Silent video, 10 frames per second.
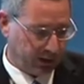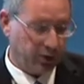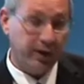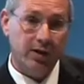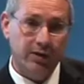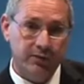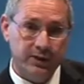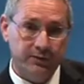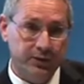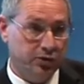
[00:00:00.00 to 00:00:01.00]
not only in
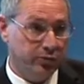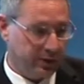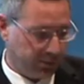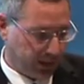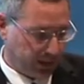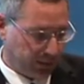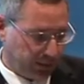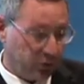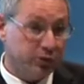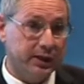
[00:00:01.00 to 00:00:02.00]
this fishery,
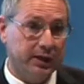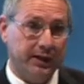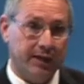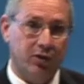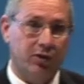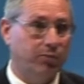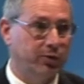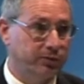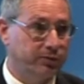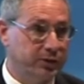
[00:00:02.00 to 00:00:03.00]
but also in the other
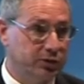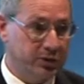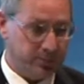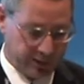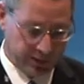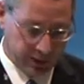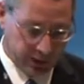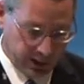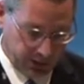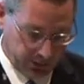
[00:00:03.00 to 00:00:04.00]
Commonwealth fisheries where
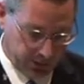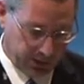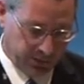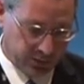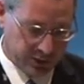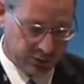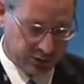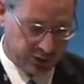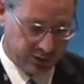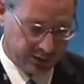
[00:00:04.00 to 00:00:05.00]
effort was
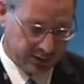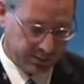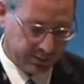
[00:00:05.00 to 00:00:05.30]
reduced.